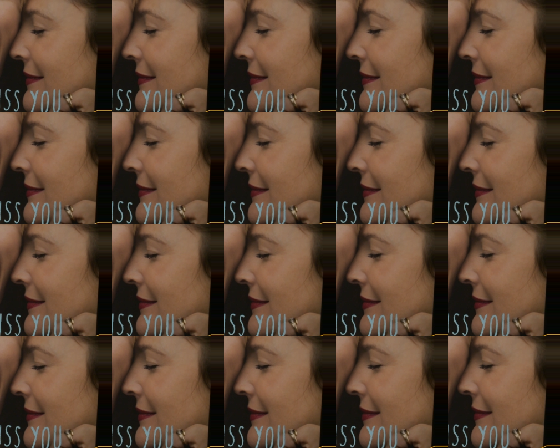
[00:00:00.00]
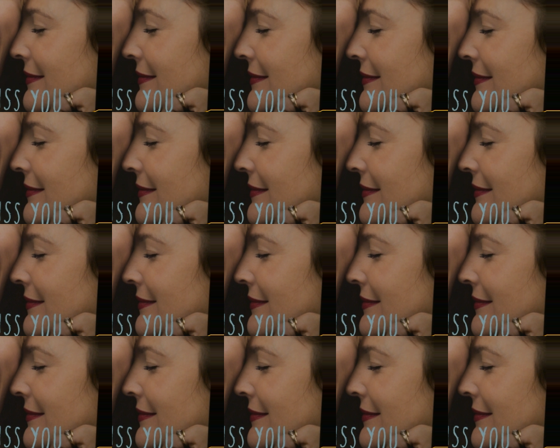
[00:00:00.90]

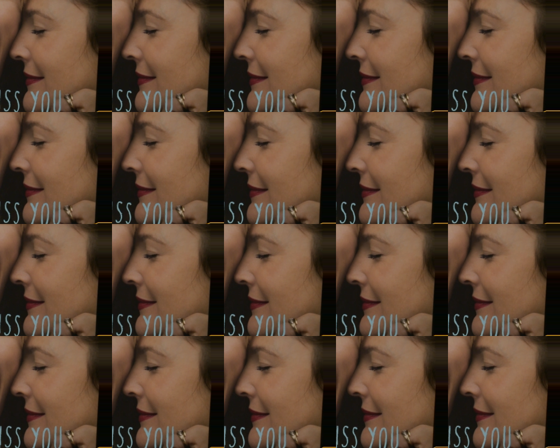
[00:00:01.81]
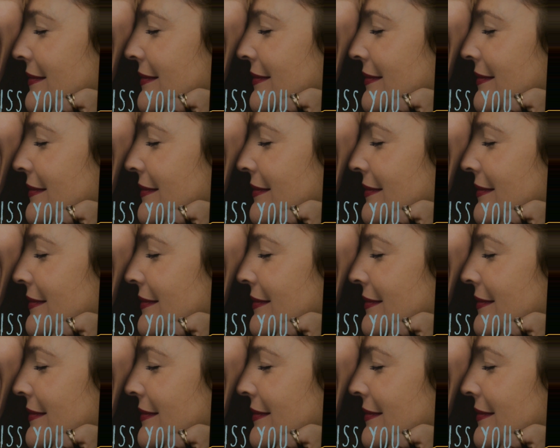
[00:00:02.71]
(silent)